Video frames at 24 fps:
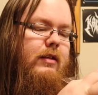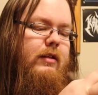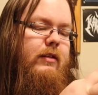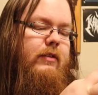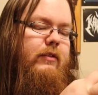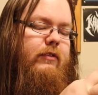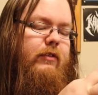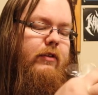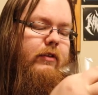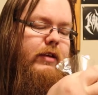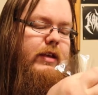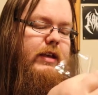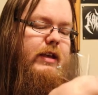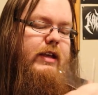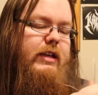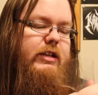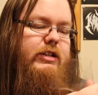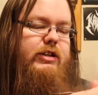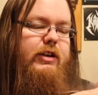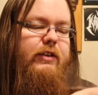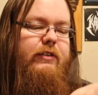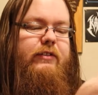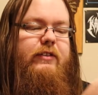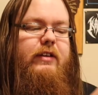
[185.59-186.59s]
So he can
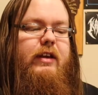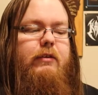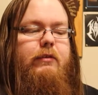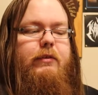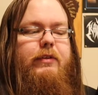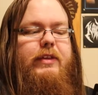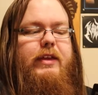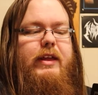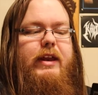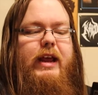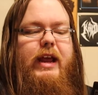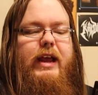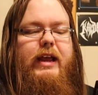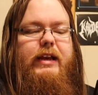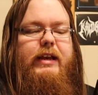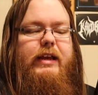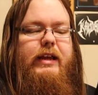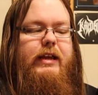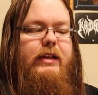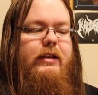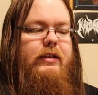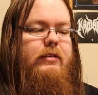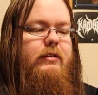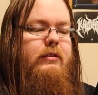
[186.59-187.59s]
just deal with it,
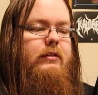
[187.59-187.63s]
Andy.